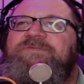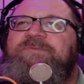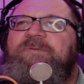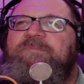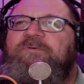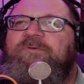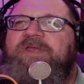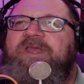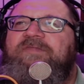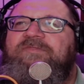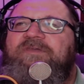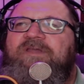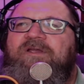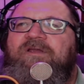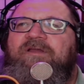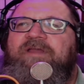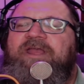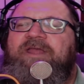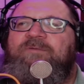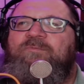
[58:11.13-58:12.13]
people get
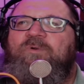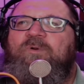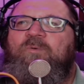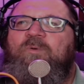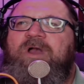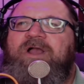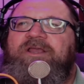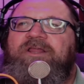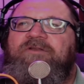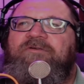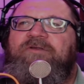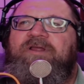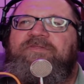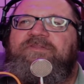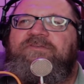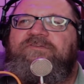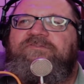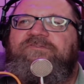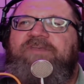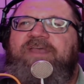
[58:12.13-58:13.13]
there, and we're walking around
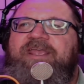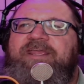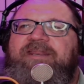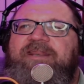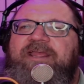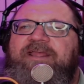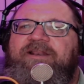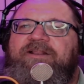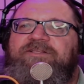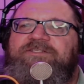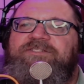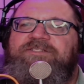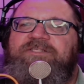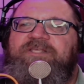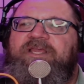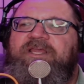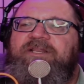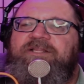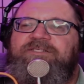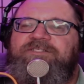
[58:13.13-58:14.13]
this site, and
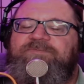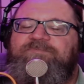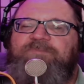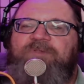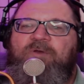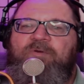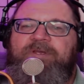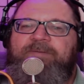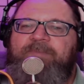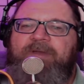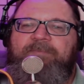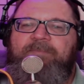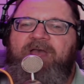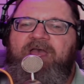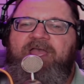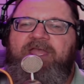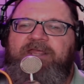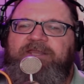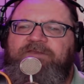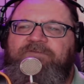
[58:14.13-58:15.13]
it's blowing my
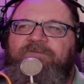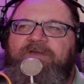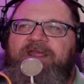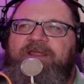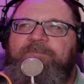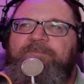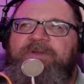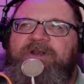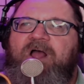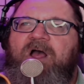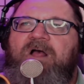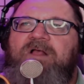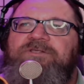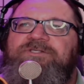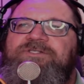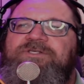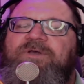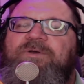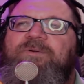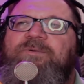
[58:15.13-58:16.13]
mind, right? But
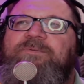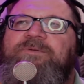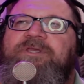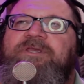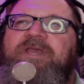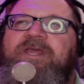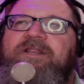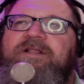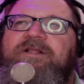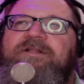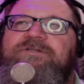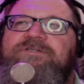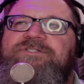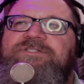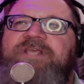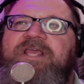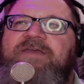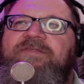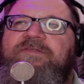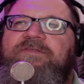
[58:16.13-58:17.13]
also, you got to
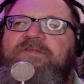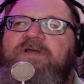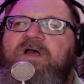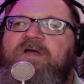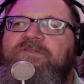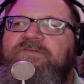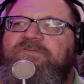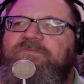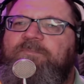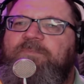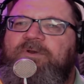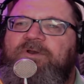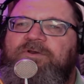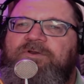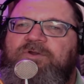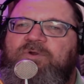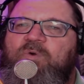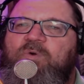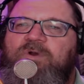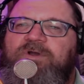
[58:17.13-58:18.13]
understand that all this
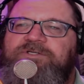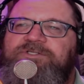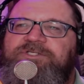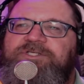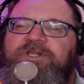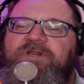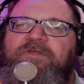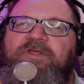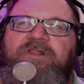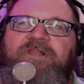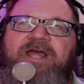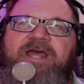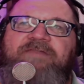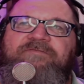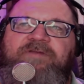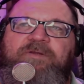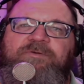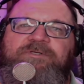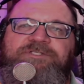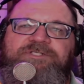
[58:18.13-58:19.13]
burnt gorse, a lot
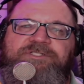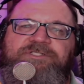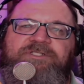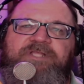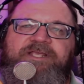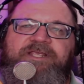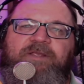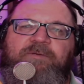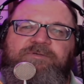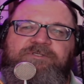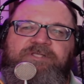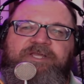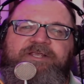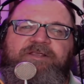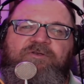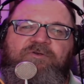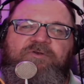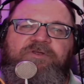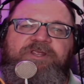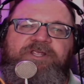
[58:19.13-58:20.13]
of it was just like, it was like
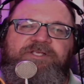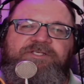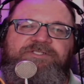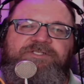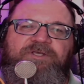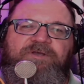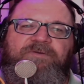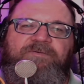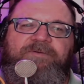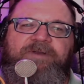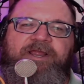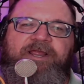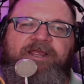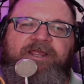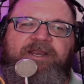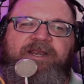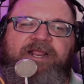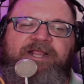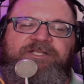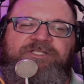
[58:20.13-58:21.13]
creosote, right?
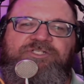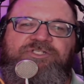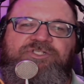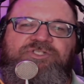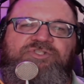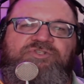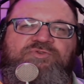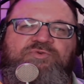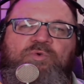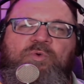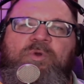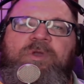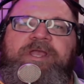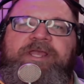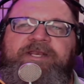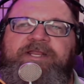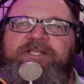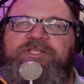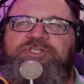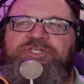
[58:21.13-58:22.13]
And I
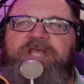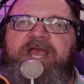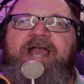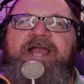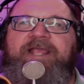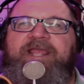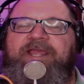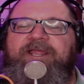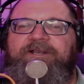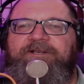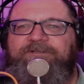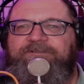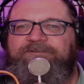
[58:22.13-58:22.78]
destroyed a jacket.